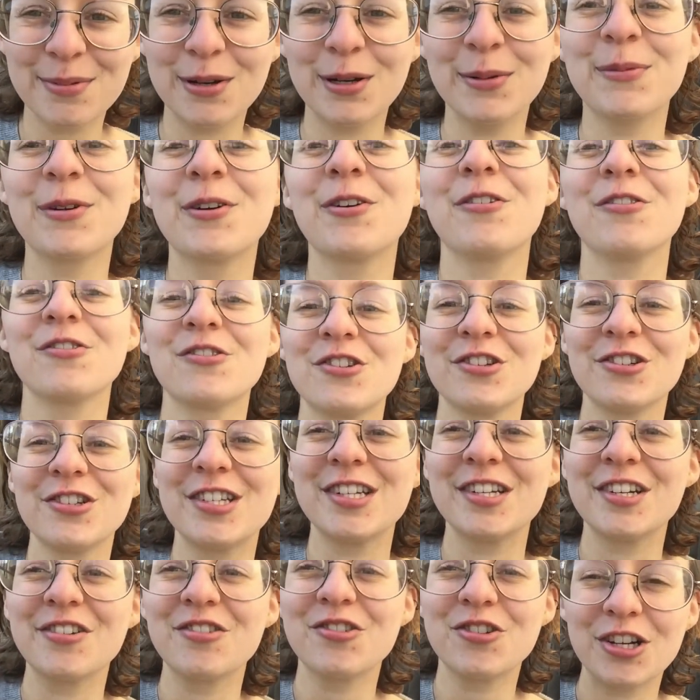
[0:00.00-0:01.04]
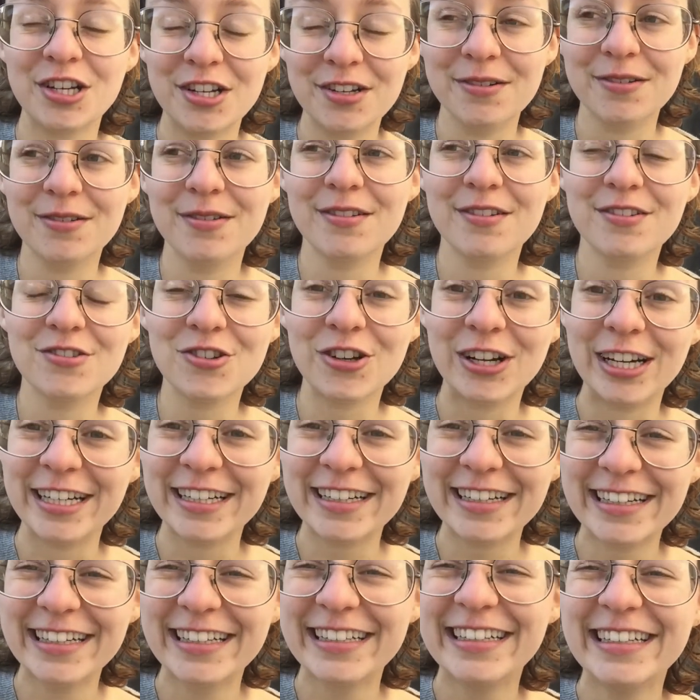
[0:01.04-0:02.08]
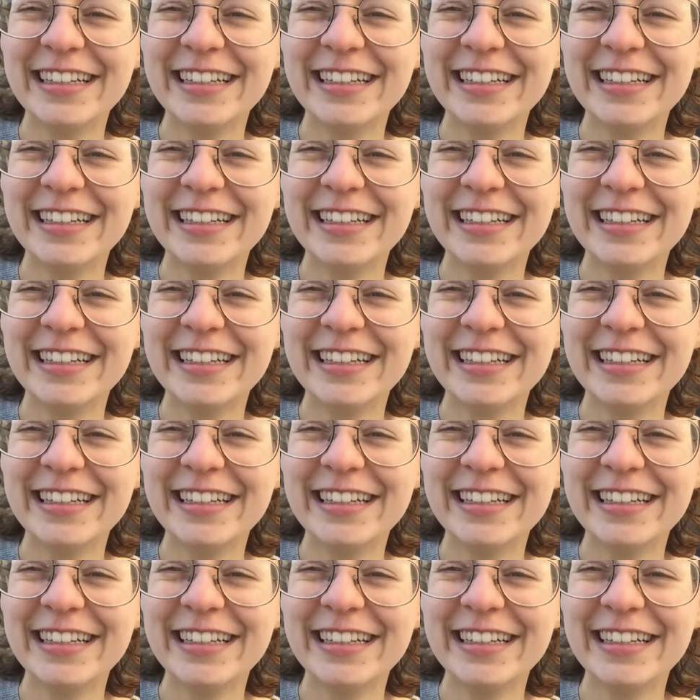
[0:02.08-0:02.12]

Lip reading: permaculture trick.